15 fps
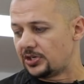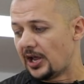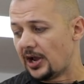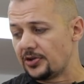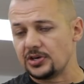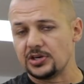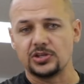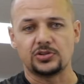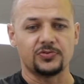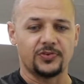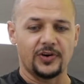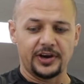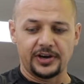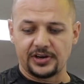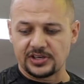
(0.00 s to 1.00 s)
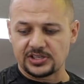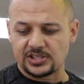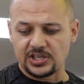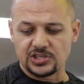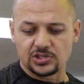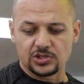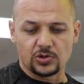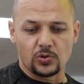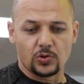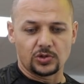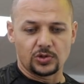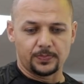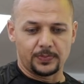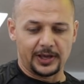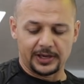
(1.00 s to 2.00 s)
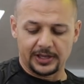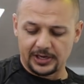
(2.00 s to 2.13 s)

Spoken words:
Now you need to find an extension cord to plug